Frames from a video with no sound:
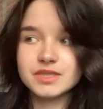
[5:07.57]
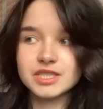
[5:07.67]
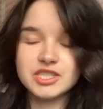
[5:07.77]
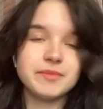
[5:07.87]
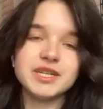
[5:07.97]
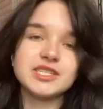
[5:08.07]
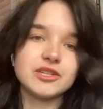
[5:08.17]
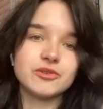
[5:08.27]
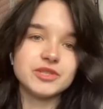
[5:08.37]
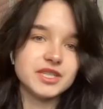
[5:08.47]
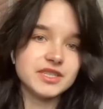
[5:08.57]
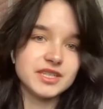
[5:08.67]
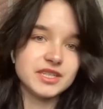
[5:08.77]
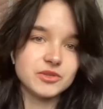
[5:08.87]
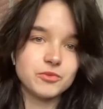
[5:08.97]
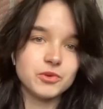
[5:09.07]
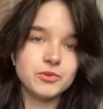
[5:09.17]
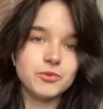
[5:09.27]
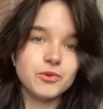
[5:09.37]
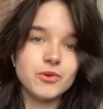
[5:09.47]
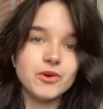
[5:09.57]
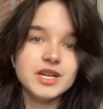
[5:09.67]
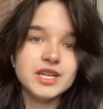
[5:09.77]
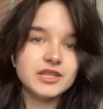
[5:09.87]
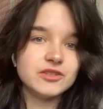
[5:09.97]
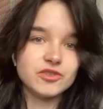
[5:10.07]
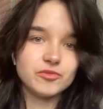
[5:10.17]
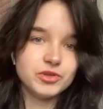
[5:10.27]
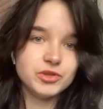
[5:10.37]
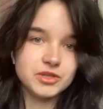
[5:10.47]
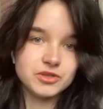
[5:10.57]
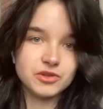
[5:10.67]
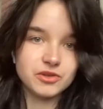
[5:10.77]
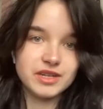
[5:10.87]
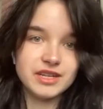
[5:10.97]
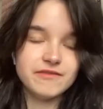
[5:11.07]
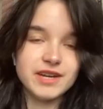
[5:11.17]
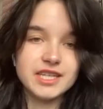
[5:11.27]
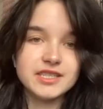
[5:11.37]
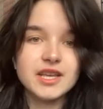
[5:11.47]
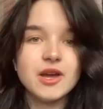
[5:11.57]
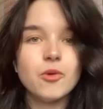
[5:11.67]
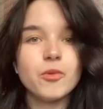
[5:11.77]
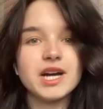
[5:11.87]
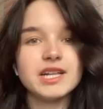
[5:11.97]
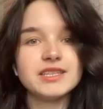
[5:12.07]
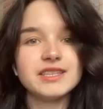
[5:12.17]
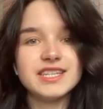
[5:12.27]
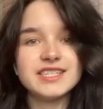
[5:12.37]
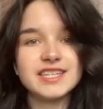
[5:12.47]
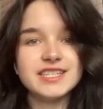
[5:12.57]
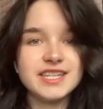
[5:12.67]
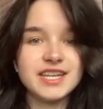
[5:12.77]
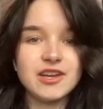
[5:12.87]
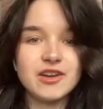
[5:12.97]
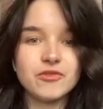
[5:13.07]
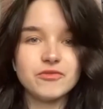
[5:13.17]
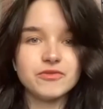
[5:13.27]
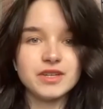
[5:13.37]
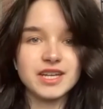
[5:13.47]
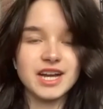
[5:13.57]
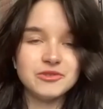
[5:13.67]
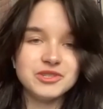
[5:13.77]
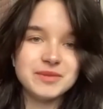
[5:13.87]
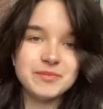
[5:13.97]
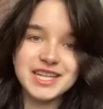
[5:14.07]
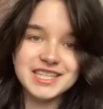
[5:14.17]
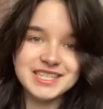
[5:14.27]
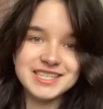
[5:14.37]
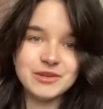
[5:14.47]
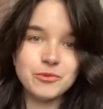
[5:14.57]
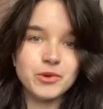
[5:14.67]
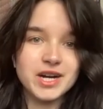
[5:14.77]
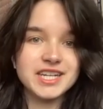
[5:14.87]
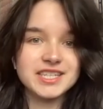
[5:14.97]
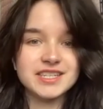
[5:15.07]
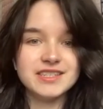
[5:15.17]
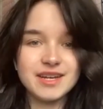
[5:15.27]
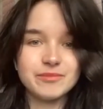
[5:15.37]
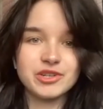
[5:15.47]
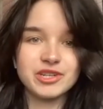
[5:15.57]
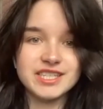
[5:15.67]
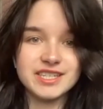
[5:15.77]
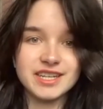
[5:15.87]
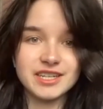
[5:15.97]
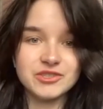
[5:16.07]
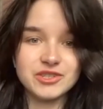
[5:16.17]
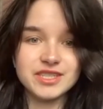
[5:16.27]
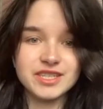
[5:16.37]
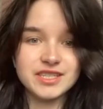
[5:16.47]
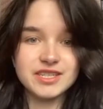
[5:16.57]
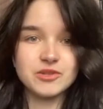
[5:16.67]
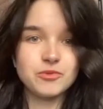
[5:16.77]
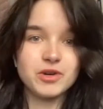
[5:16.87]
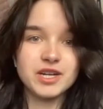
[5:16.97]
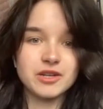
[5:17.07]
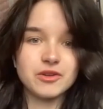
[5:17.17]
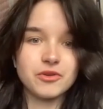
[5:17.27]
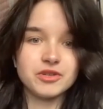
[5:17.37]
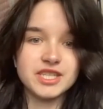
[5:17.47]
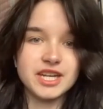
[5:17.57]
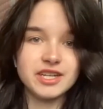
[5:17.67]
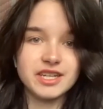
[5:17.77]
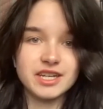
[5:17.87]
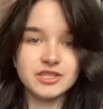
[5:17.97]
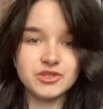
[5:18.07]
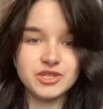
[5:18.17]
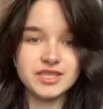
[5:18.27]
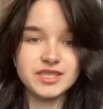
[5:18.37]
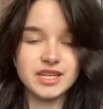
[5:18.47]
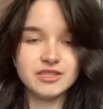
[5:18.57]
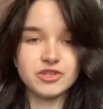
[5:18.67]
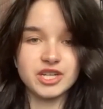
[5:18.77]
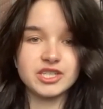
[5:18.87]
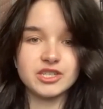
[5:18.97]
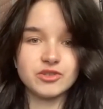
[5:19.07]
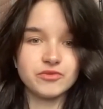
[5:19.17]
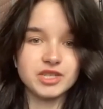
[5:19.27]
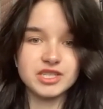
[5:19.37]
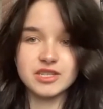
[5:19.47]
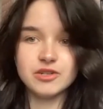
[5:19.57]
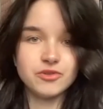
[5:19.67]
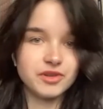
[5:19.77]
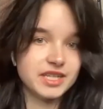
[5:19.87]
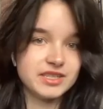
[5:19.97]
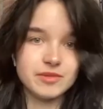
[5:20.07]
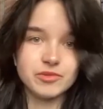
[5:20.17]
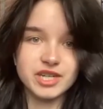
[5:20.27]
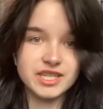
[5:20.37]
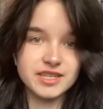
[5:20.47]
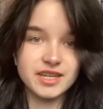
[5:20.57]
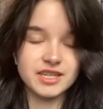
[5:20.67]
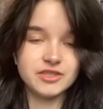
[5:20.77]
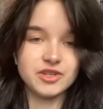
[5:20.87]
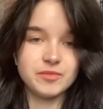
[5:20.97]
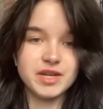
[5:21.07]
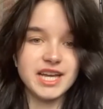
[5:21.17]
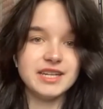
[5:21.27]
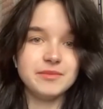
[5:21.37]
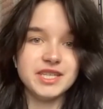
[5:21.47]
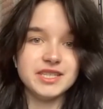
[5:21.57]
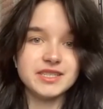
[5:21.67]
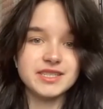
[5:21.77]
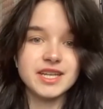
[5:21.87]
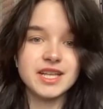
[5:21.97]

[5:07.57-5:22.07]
domestic audience doesn't want war, and so Putin's not going to invade. Well, this idea of accountability works in democratic countries. It doesn't work in authoritarian countries, and Russia is obviously not a democratic country by any means.